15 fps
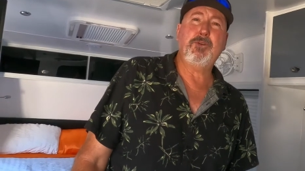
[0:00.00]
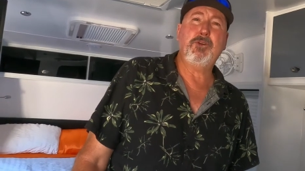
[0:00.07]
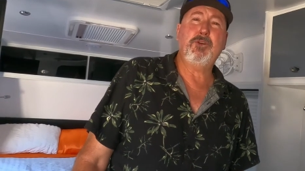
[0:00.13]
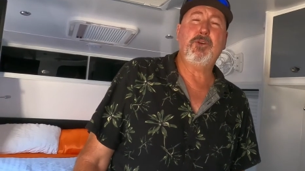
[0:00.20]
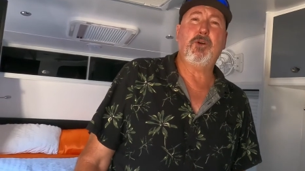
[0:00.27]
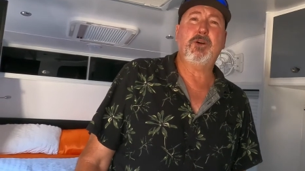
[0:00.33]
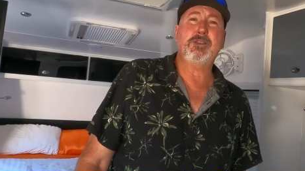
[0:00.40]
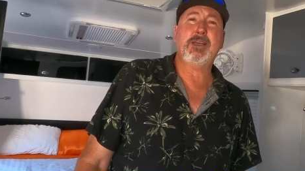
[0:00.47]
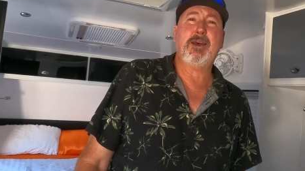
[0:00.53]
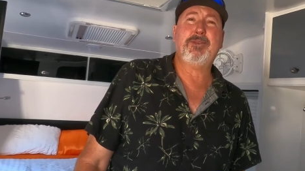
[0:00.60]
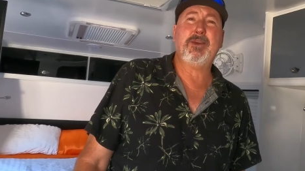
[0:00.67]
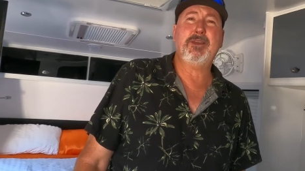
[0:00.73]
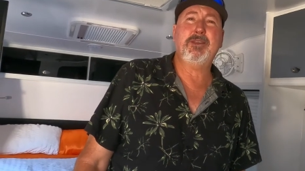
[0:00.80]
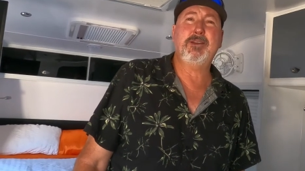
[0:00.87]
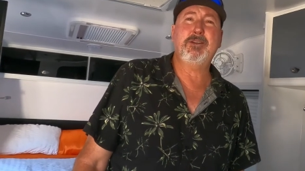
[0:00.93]
you guys out
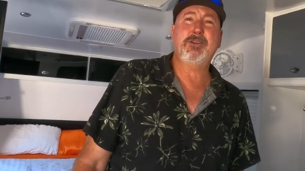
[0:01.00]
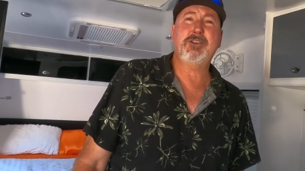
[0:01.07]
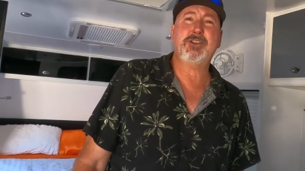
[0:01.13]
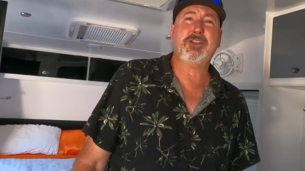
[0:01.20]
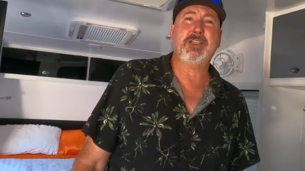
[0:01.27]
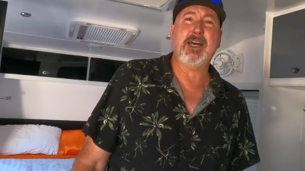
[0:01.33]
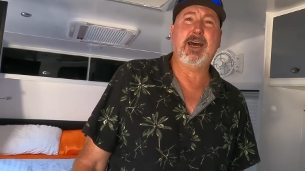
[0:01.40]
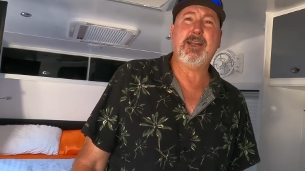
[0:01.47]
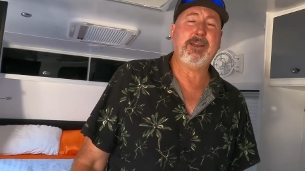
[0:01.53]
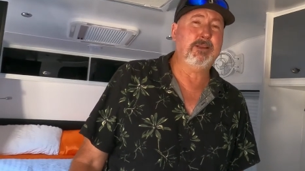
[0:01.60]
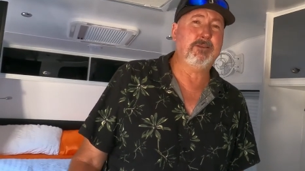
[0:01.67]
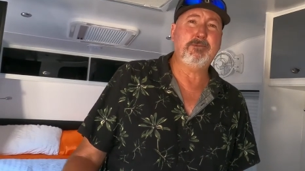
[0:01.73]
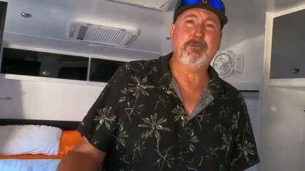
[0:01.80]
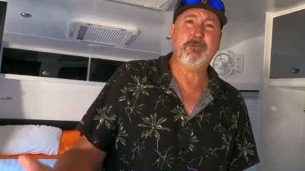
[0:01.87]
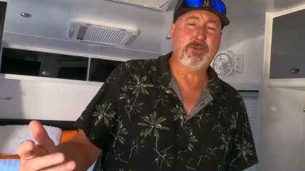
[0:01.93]
there that are just
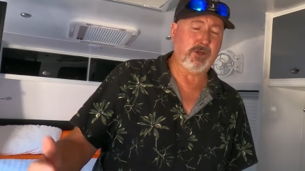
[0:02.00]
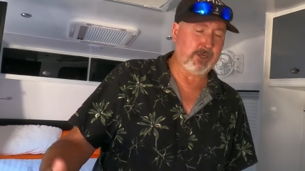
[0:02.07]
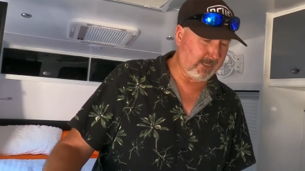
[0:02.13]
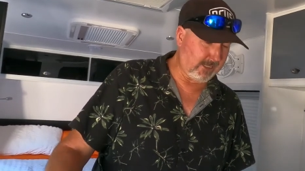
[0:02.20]
starting like